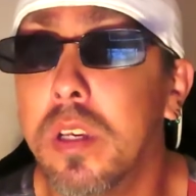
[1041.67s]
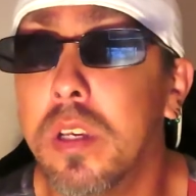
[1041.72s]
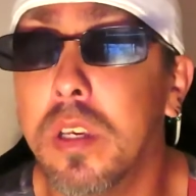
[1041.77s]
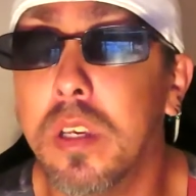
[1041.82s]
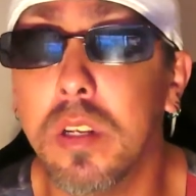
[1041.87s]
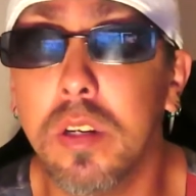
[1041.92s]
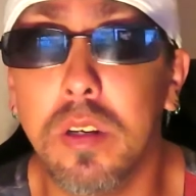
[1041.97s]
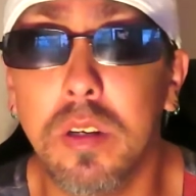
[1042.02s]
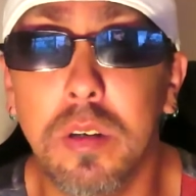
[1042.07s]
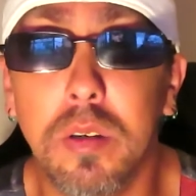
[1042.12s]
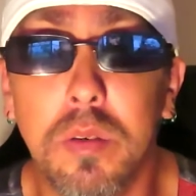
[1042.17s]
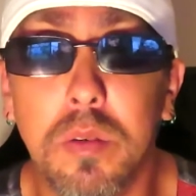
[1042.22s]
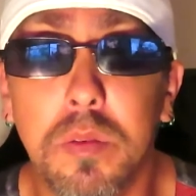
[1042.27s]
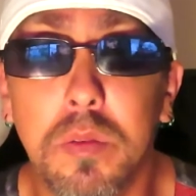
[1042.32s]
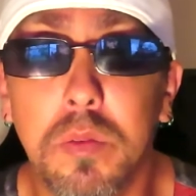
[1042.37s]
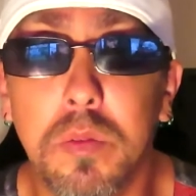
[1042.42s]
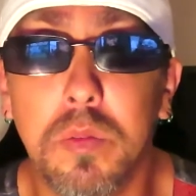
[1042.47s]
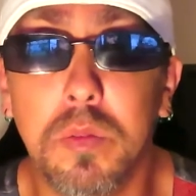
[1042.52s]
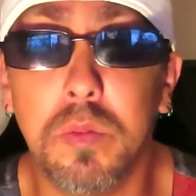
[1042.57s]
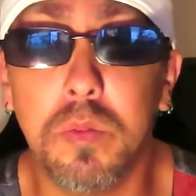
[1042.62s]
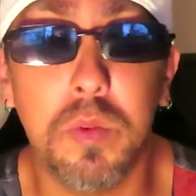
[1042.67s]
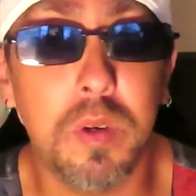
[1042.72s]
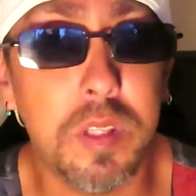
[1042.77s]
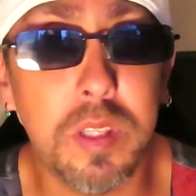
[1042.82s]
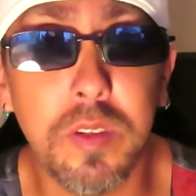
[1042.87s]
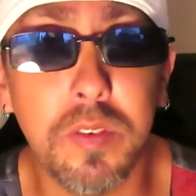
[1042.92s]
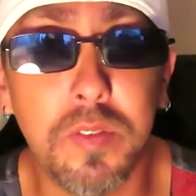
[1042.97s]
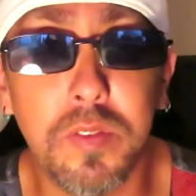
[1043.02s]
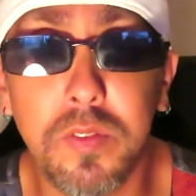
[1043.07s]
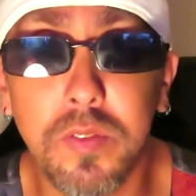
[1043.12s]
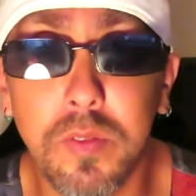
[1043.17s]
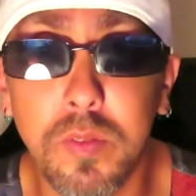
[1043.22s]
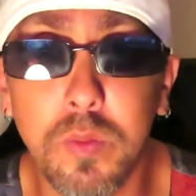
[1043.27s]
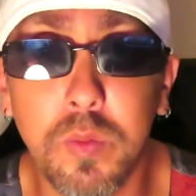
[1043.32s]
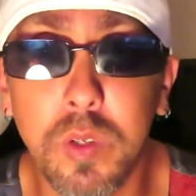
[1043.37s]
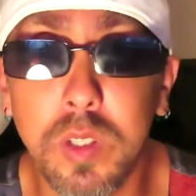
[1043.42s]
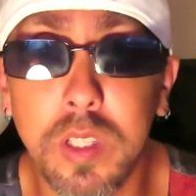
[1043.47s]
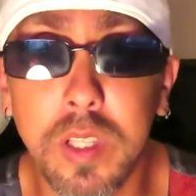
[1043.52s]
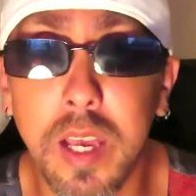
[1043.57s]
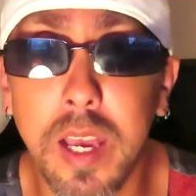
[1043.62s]
You know, what the
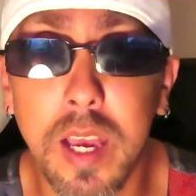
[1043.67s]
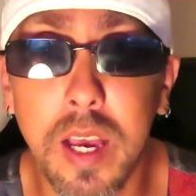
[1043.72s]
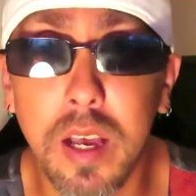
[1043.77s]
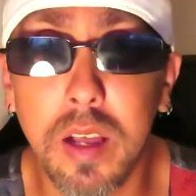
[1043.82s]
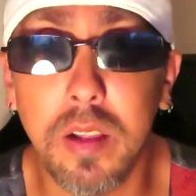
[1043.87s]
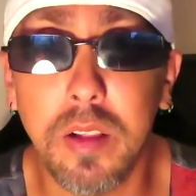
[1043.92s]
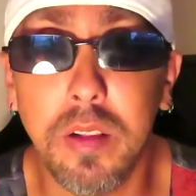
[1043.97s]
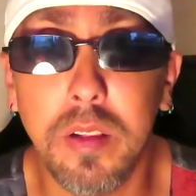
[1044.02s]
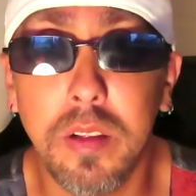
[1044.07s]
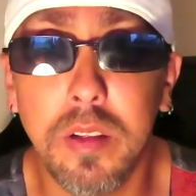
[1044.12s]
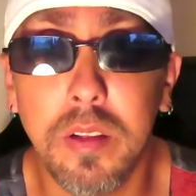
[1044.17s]
what the hell?